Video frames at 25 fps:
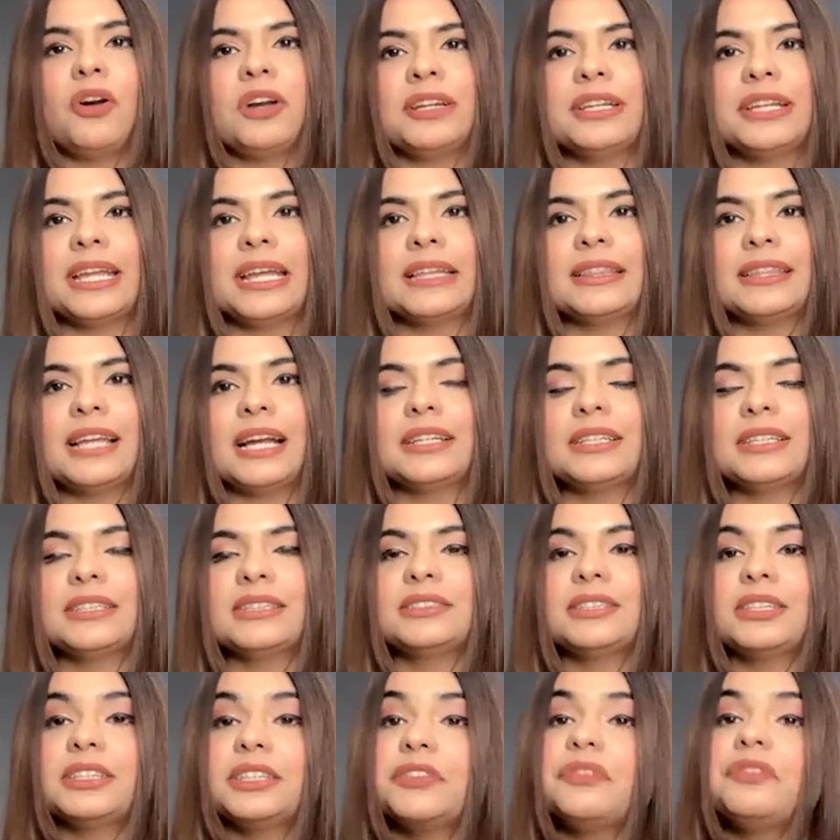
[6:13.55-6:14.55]
content that
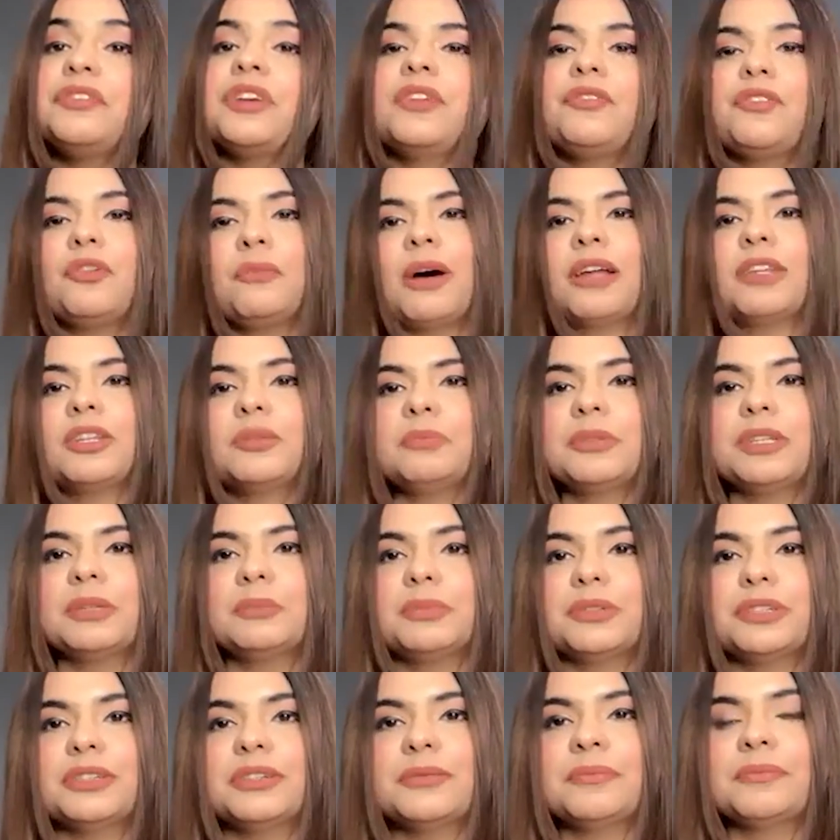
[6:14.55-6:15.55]
is different from other
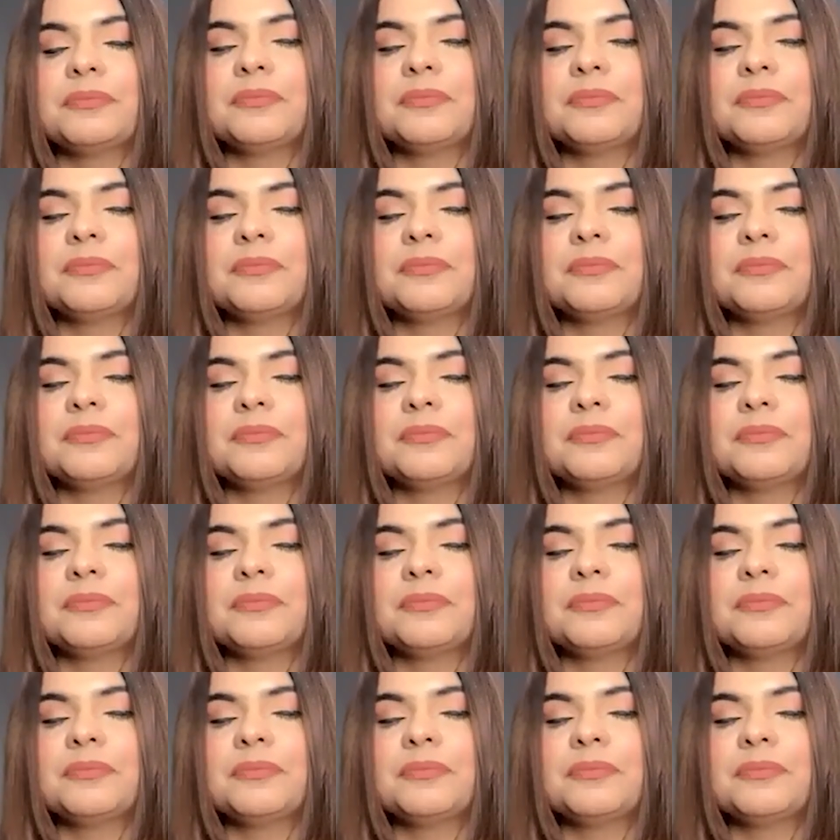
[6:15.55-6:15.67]
people?